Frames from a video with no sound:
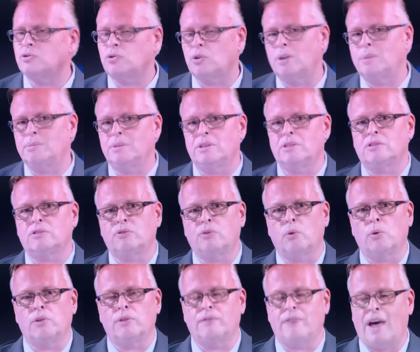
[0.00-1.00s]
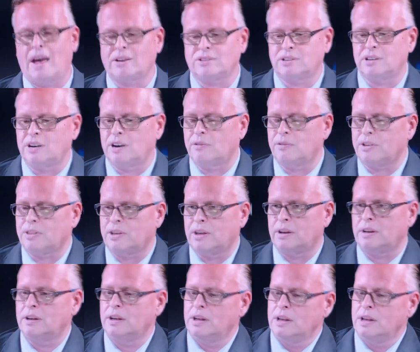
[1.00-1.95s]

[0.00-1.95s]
treatments for the vaccine and everything.